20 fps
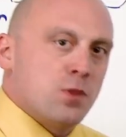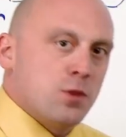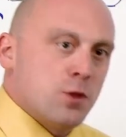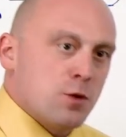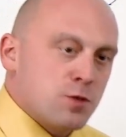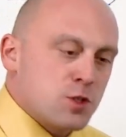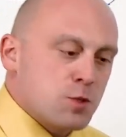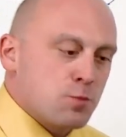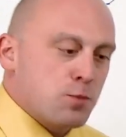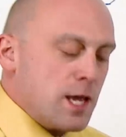
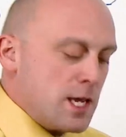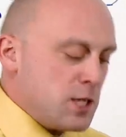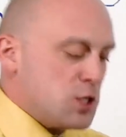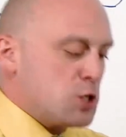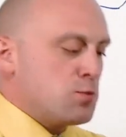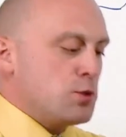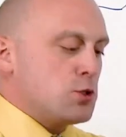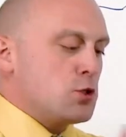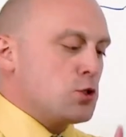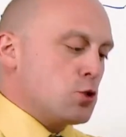The
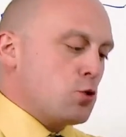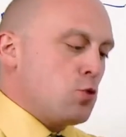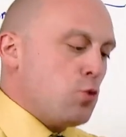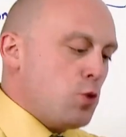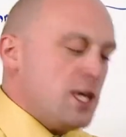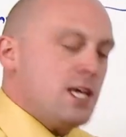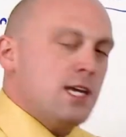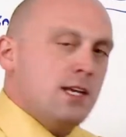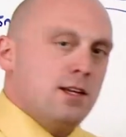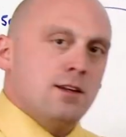space
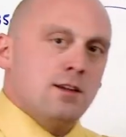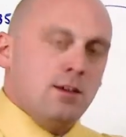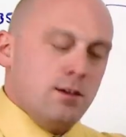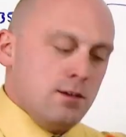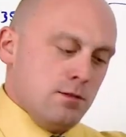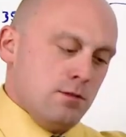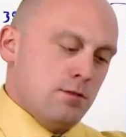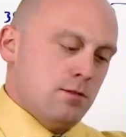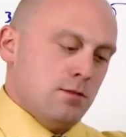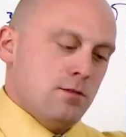between
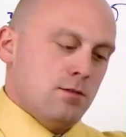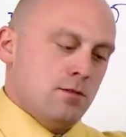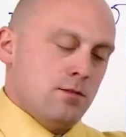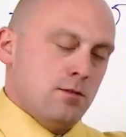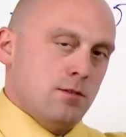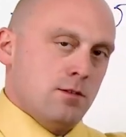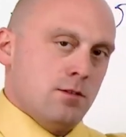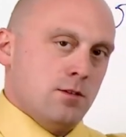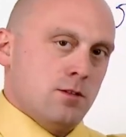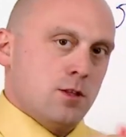
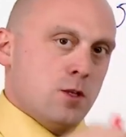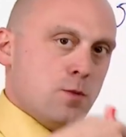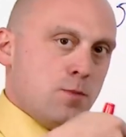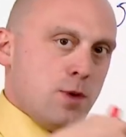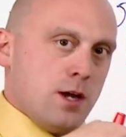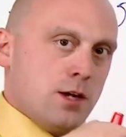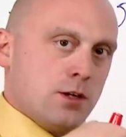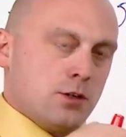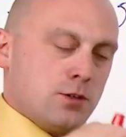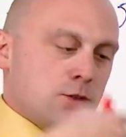the
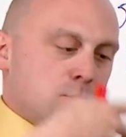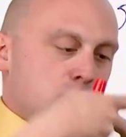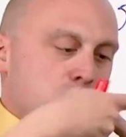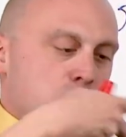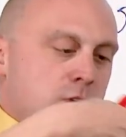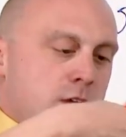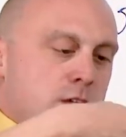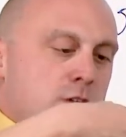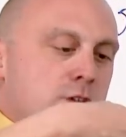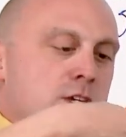pedicles,
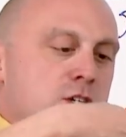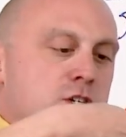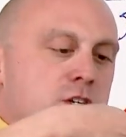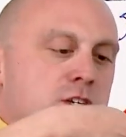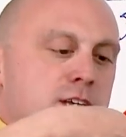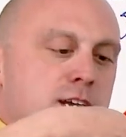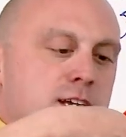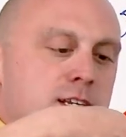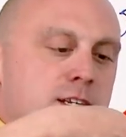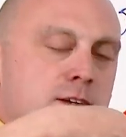where they
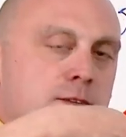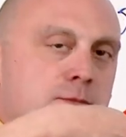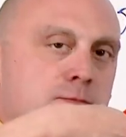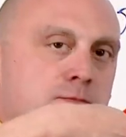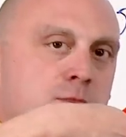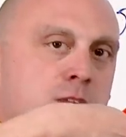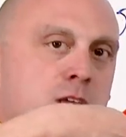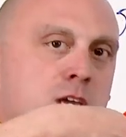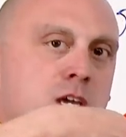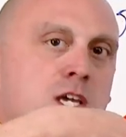interdigitate,
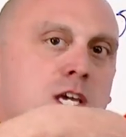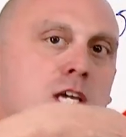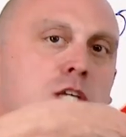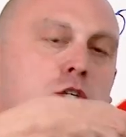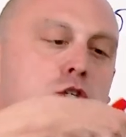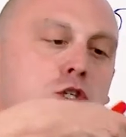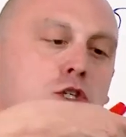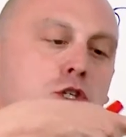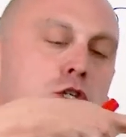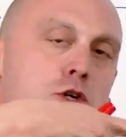
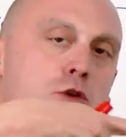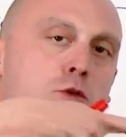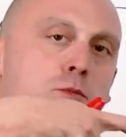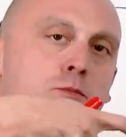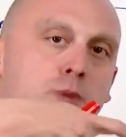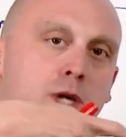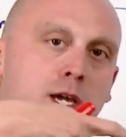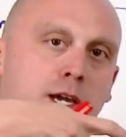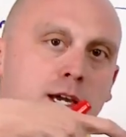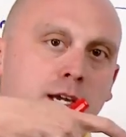is too
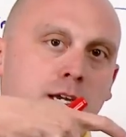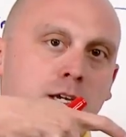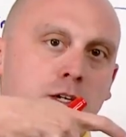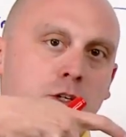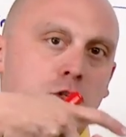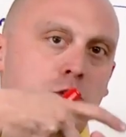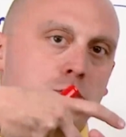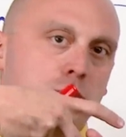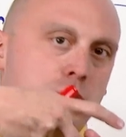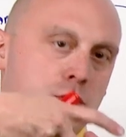big
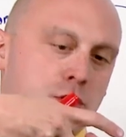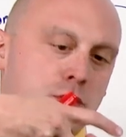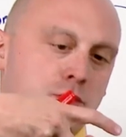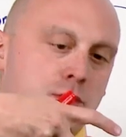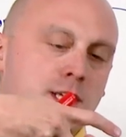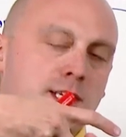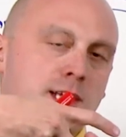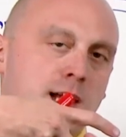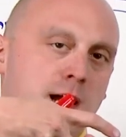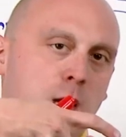to
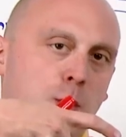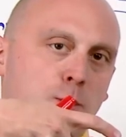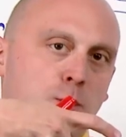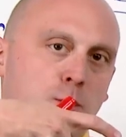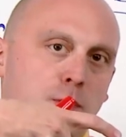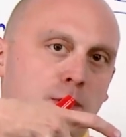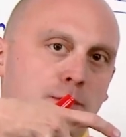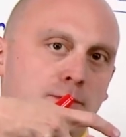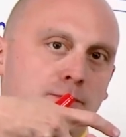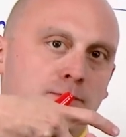restrict
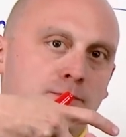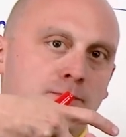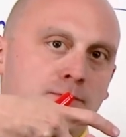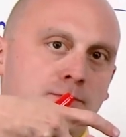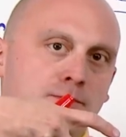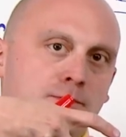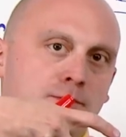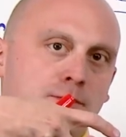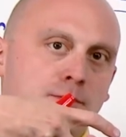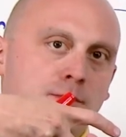albumin.
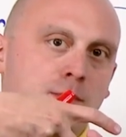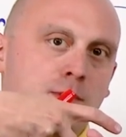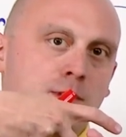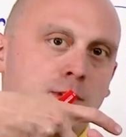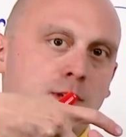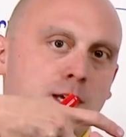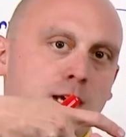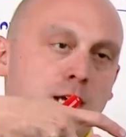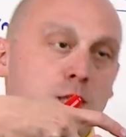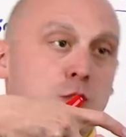
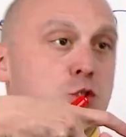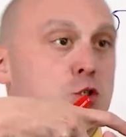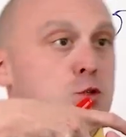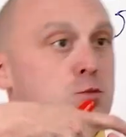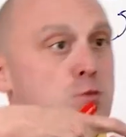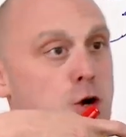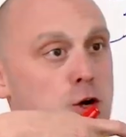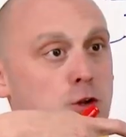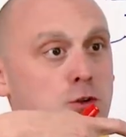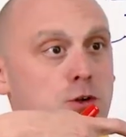It's
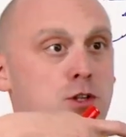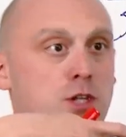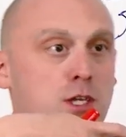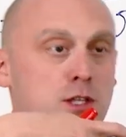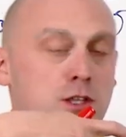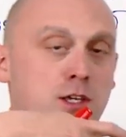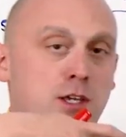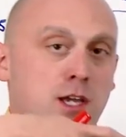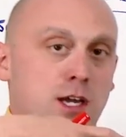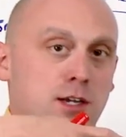smaller
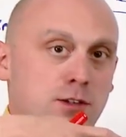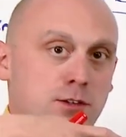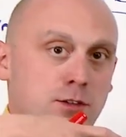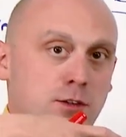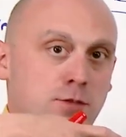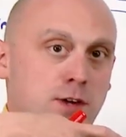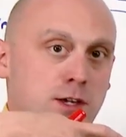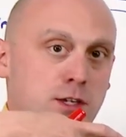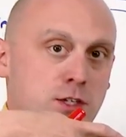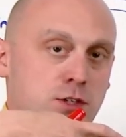than the,
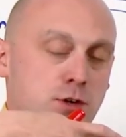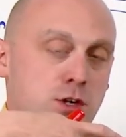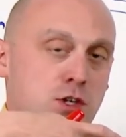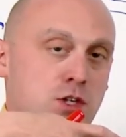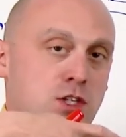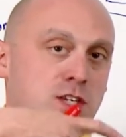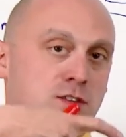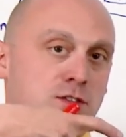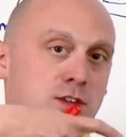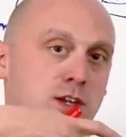the
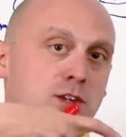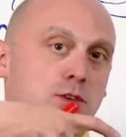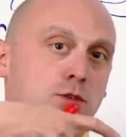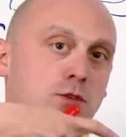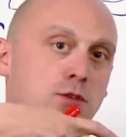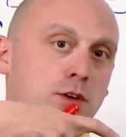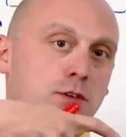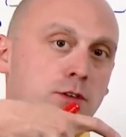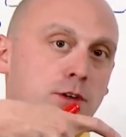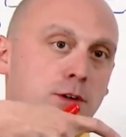fenestrations of the
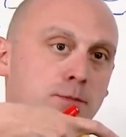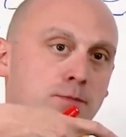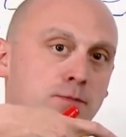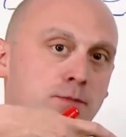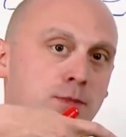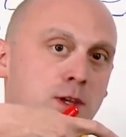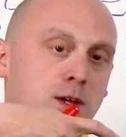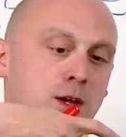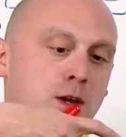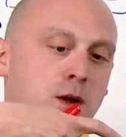endothelium,
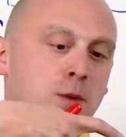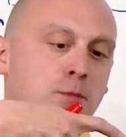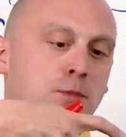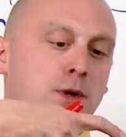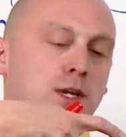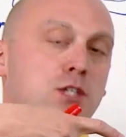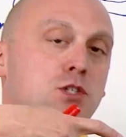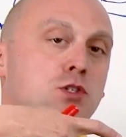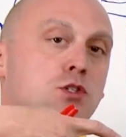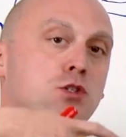
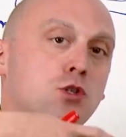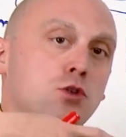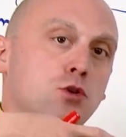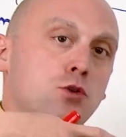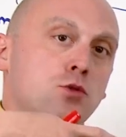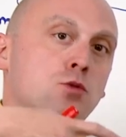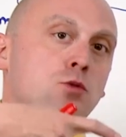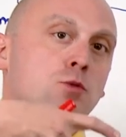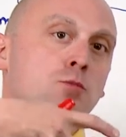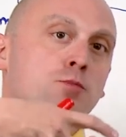but it's
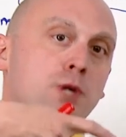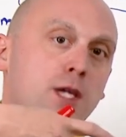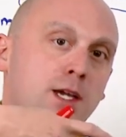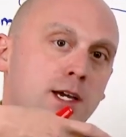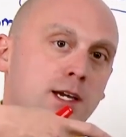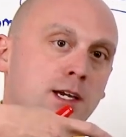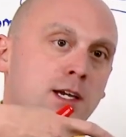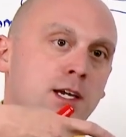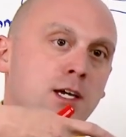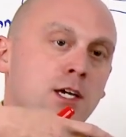too
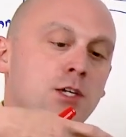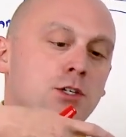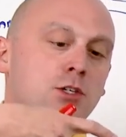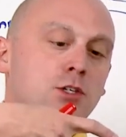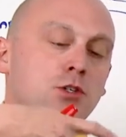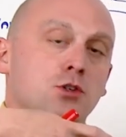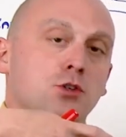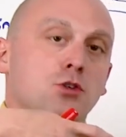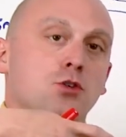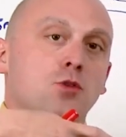big
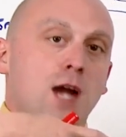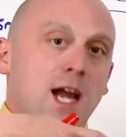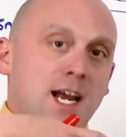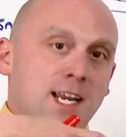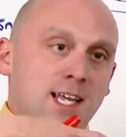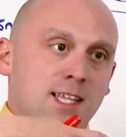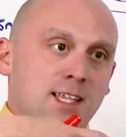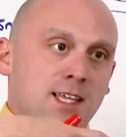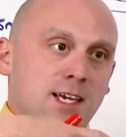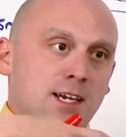to do
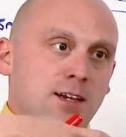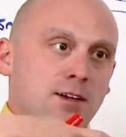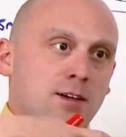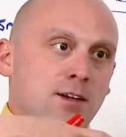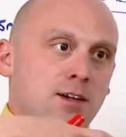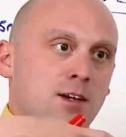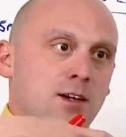anything.